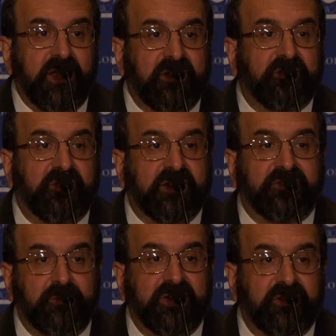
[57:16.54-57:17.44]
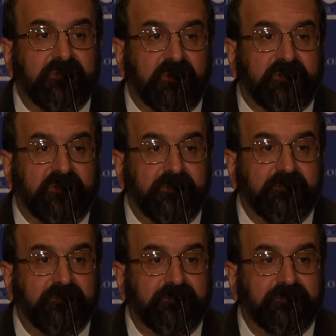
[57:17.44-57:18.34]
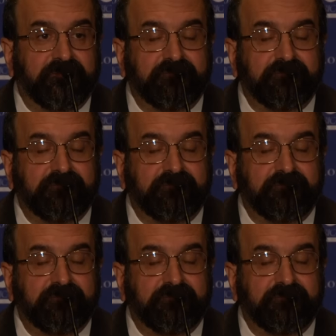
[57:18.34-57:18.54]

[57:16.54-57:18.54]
And so that's the big difference. Thank you.